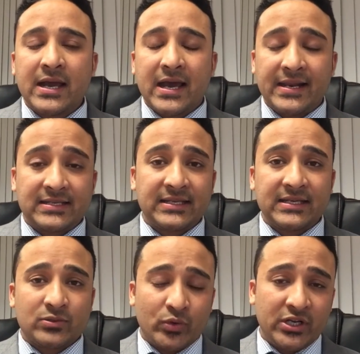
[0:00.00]
And next thing
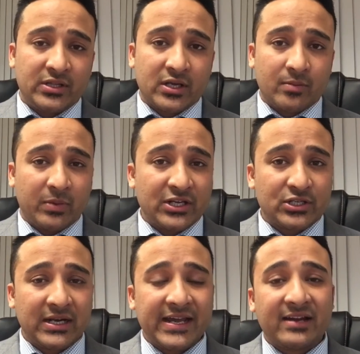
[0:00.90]
is we need the
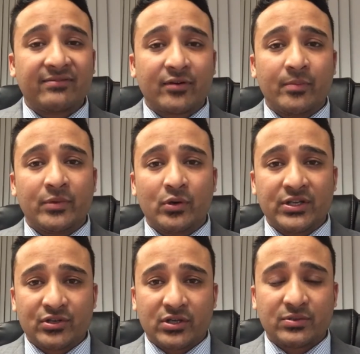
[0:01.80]
completion letter from your
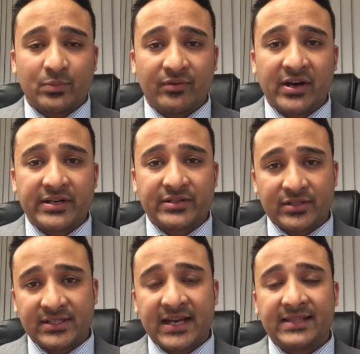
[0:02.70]
education provider to
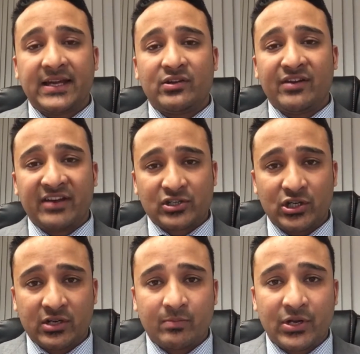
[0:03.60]
say that you have
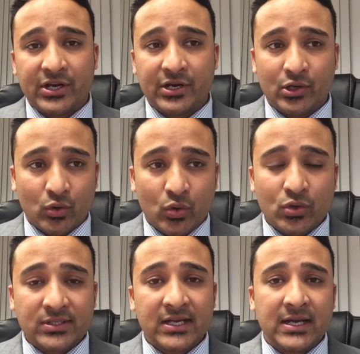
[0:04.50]
actually completed your
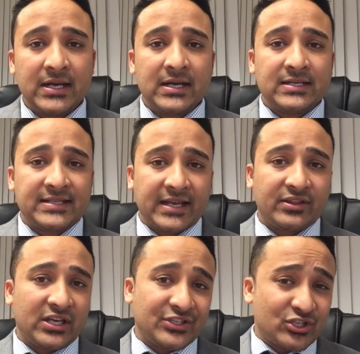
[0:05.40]
course. Second
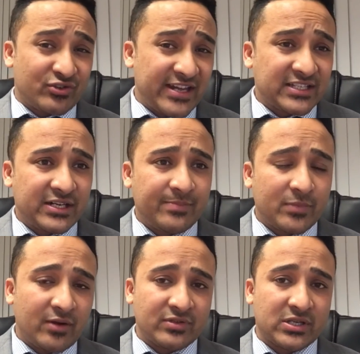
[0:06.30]
thing is a transcript.
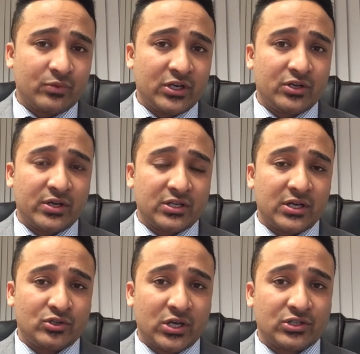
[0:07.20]
Obviously we need your
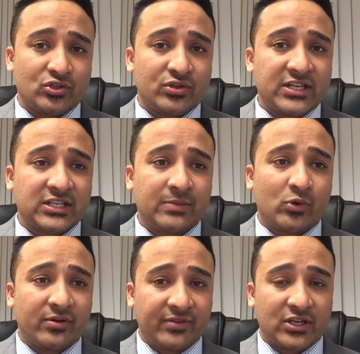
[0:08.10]
education transcript,
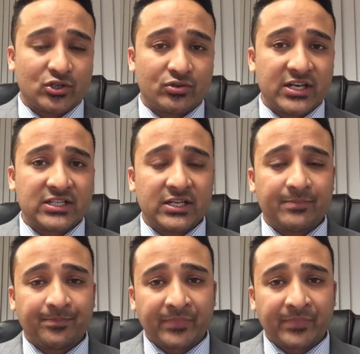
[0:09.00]
qualification transcript.